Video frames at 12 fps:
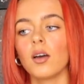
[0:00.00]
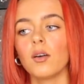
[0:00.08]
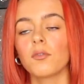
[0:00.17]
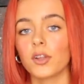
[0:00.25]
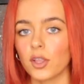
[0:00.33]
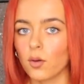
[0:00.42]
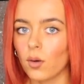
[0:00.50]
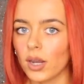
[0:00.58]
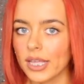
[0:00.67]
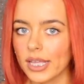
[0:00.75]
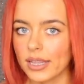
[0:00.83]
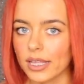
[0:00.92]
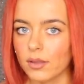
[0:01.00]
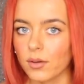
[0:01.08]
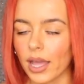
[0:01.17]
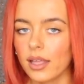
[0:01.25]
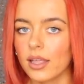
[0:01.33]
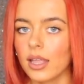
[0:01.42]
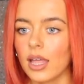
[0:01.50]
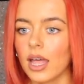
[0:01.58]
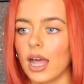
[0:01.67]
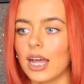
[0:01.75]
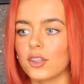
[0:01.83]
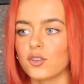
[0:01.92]
for the quality that you get,
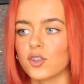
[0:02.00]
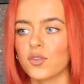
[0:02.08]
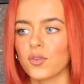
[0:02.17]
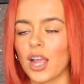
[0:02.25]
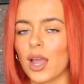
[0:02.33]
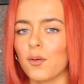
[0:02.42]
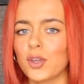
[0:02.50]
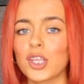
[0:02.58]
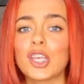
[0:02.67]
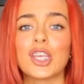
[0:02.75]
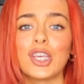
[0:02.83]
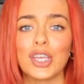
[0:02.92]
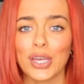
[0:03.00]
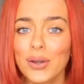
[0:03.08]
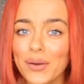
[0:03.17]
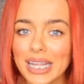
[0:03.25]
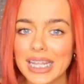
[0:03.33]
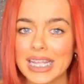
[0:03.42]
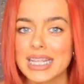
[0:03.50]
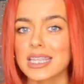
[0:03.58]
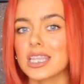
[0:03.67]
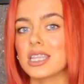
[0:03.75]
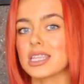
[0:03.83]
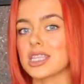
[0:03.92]
and just for how cute it
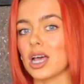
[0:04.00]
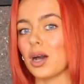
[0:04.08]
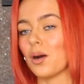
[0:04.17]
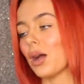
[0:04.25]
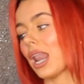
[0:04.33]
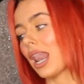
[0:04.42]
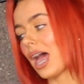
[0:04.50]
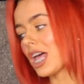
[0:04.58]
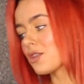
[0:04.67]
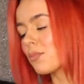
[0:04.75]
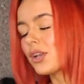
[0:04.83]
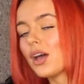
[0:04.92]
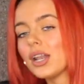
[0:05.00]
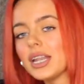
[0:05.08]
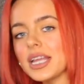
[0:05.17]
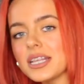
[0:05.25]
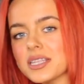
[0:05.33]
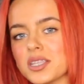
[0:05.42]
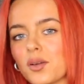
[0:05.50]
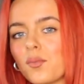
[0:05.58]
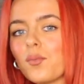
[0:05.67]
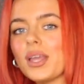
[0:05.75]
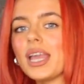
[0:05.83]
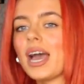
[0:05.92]
is. So last but not least,
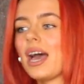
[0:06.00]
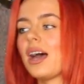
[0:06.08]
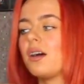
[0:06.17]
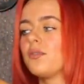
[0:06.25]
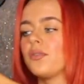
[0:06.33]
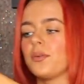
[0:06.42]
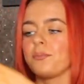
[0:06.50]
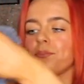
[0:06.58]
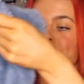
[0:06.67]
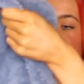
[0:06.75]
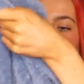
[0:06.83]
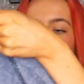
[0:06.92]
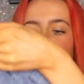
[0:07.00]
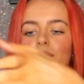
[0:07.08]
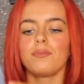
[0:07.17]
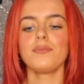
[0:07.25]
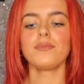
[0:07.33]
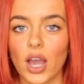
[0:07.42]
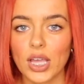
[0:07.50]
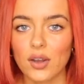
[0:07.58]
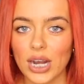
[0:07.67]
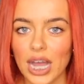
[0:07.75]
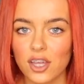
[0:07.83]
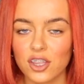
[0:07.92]
we have, I
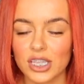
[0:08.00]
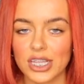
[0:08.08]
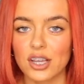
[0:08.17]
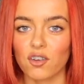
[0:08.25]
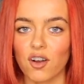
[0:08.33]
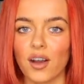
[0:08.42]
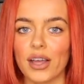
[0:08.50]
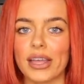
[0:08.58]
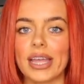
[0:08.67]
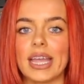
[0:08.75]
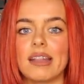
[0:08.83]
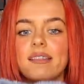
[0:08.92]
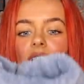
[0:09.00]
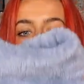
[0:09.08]
could actually cry. It's